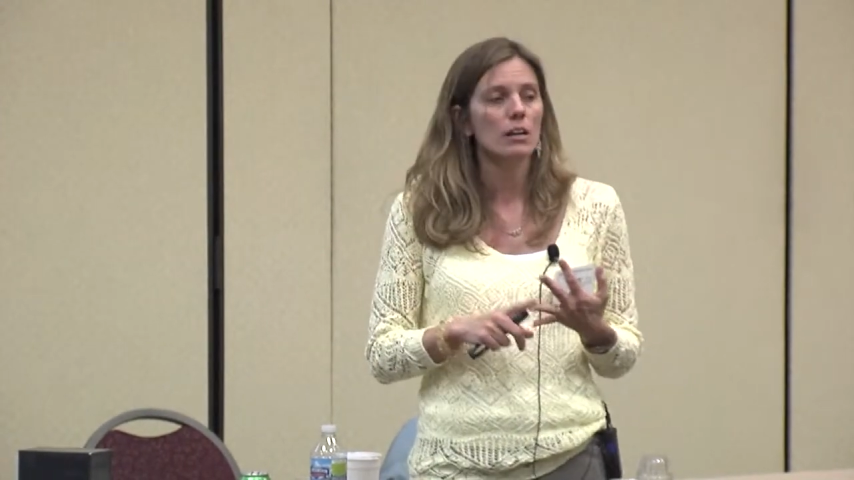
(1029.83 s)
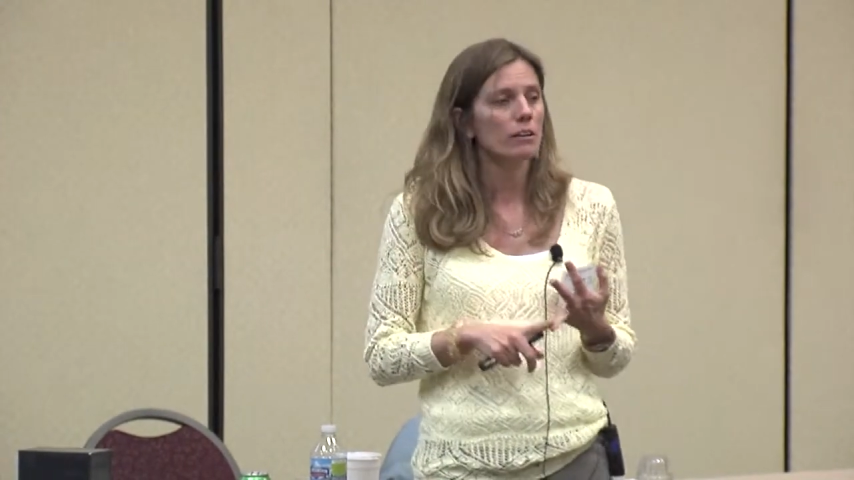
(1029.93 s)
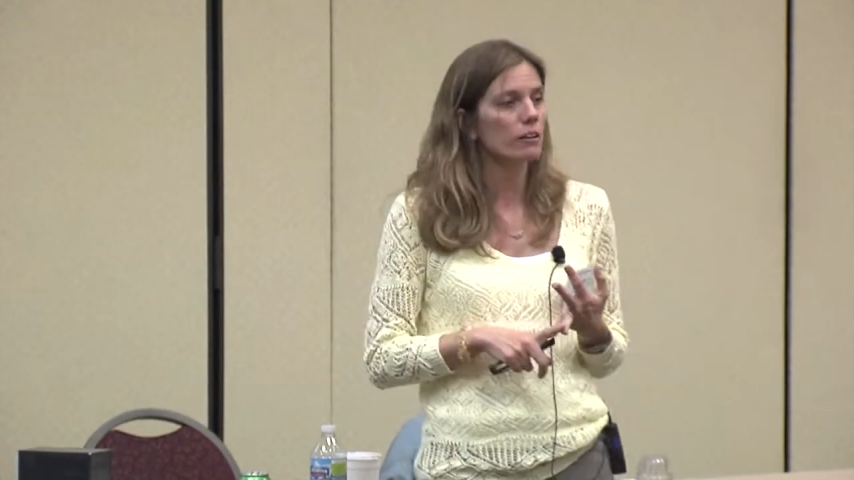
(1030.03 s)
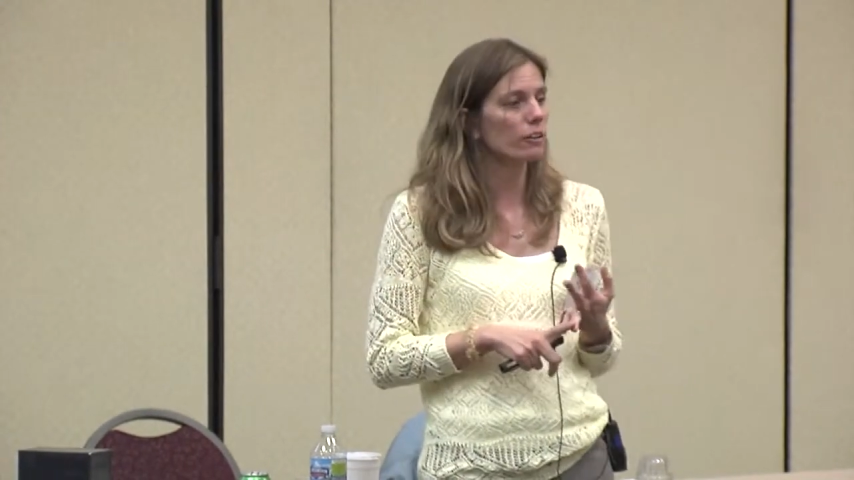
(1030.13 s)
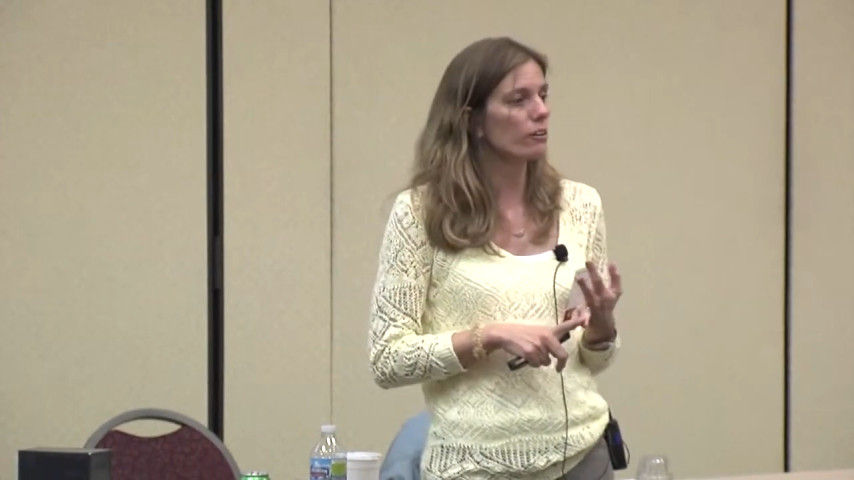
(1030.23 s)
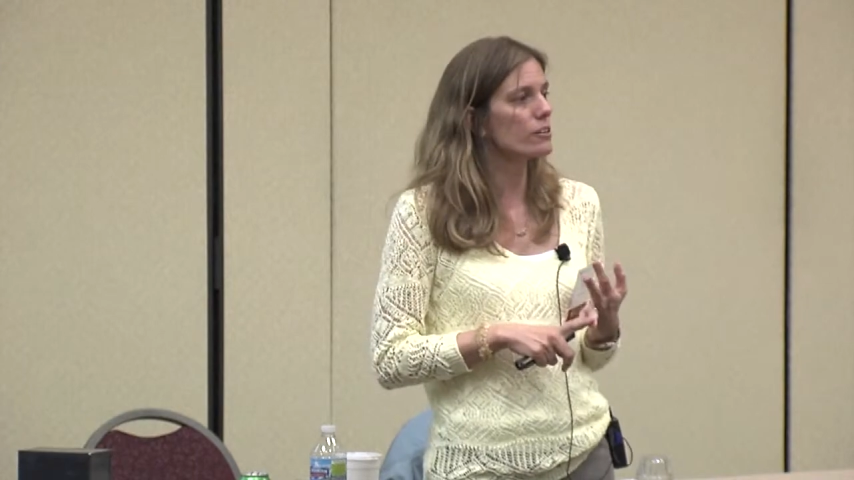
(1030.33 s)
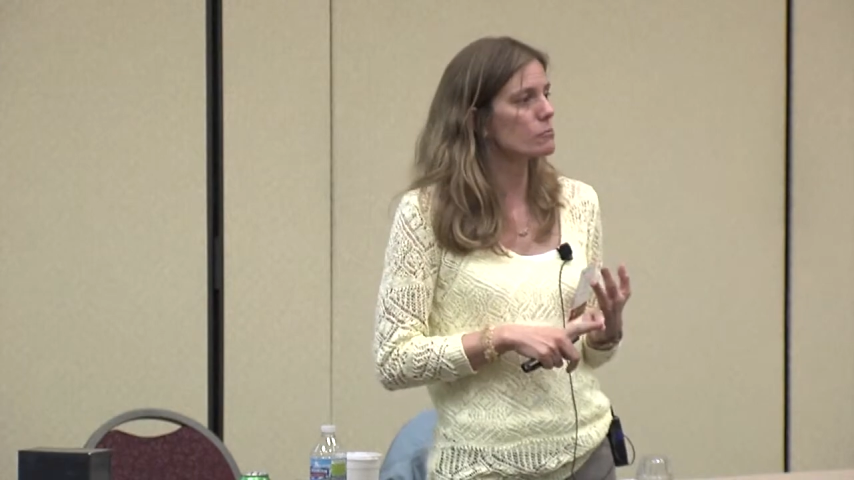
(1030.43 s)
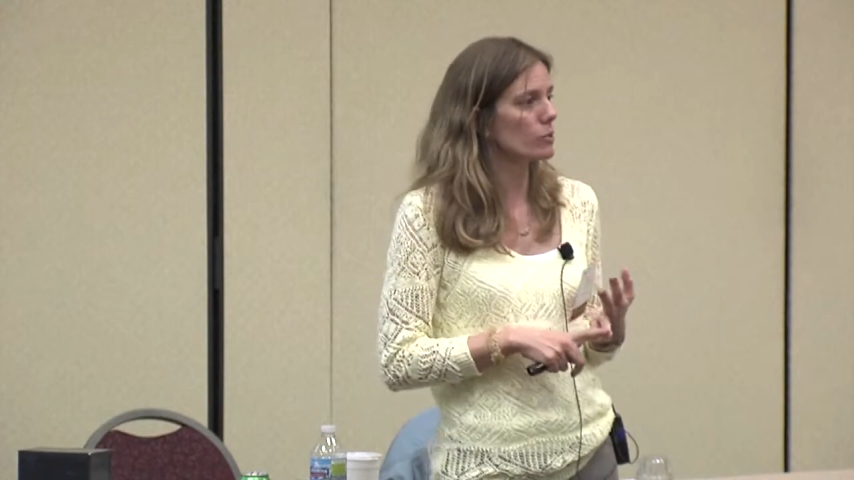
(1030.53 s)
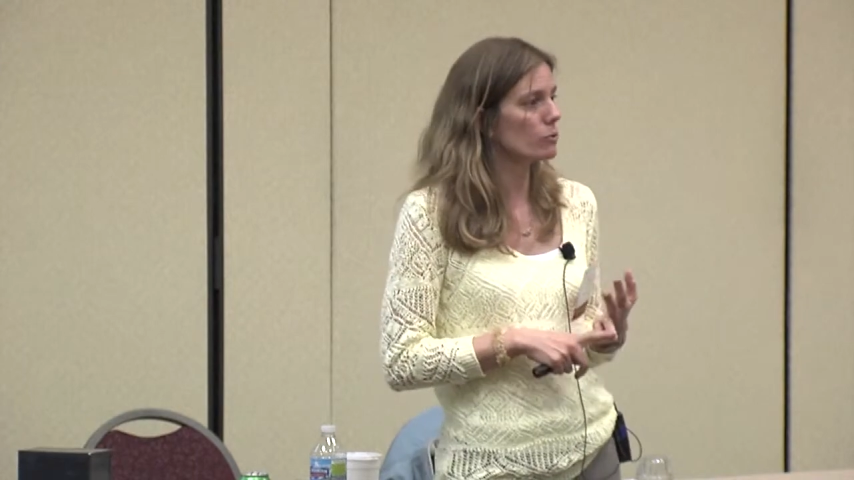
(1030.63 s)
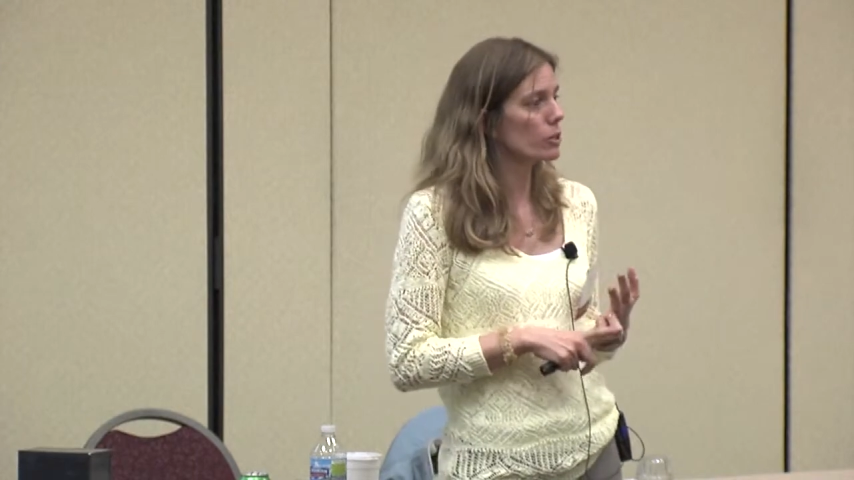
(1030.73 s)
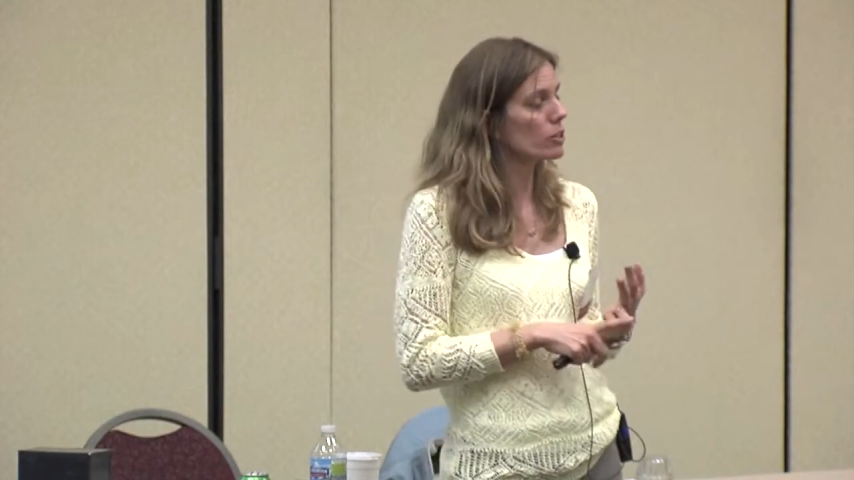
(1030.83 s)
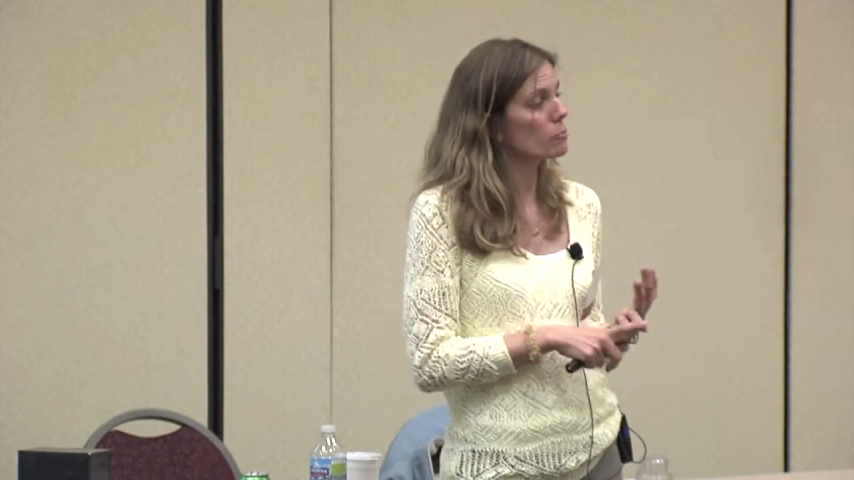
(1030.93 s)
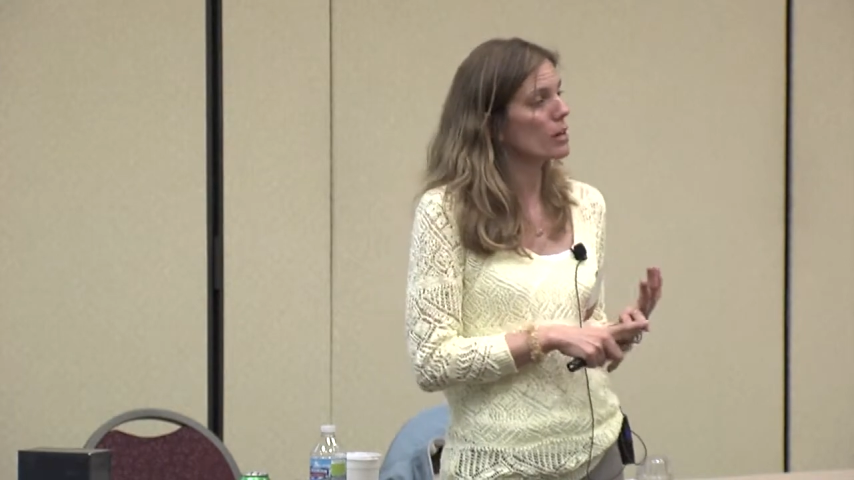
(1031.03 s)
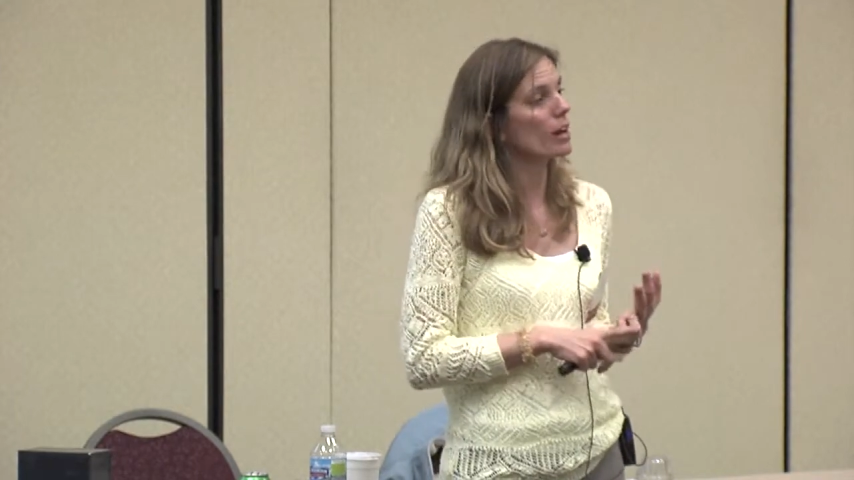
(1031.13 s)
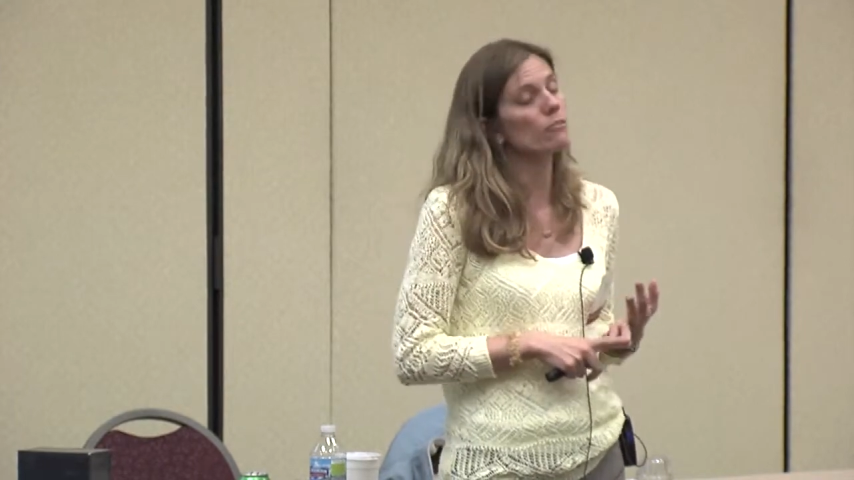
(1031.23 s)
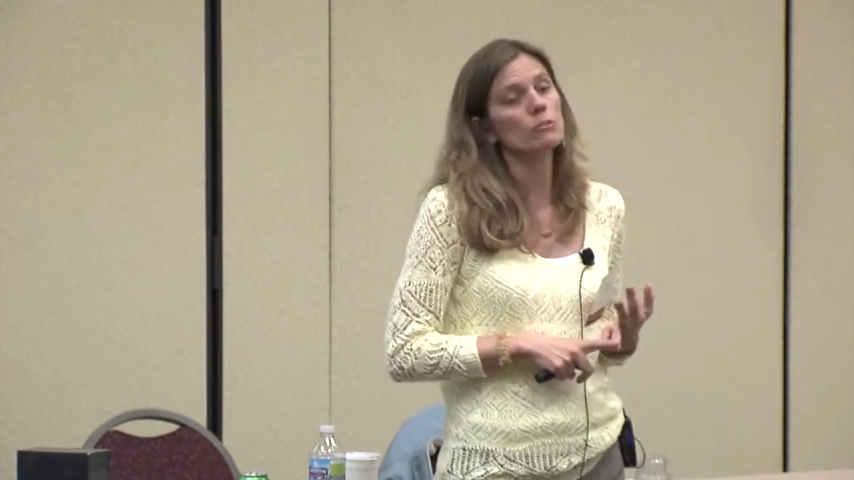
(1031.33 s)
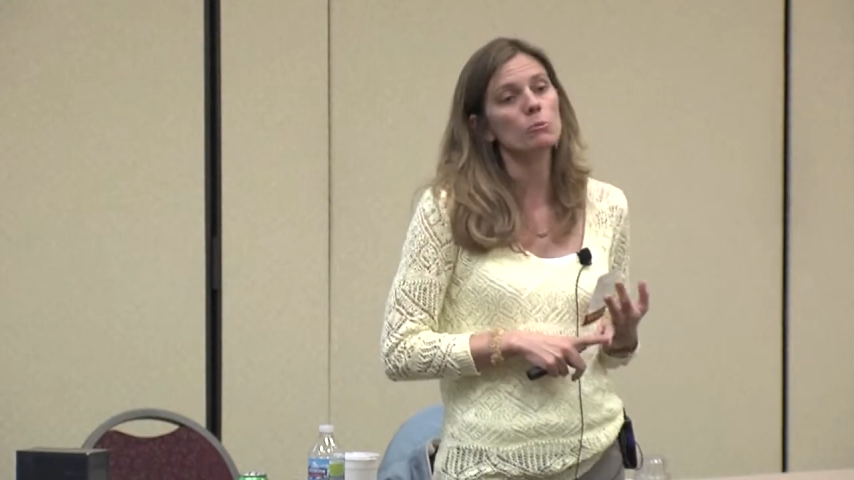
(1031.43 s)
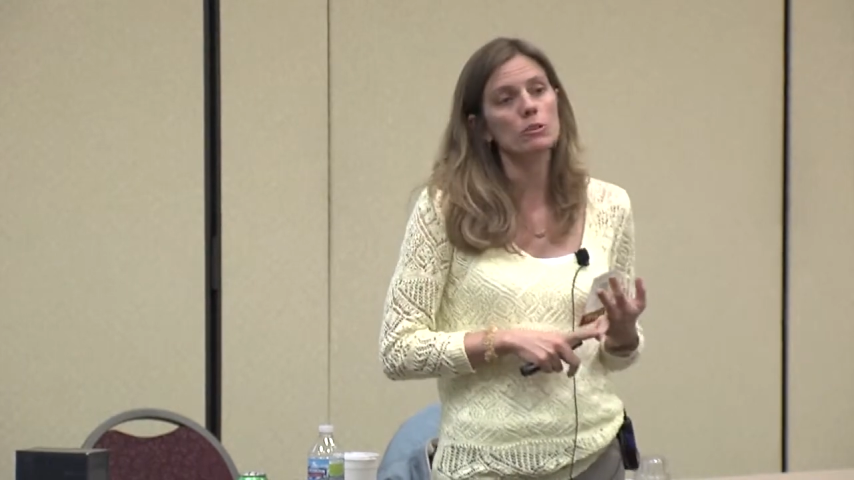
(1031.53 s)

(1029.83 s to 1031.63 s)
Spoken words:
in areas where you may have some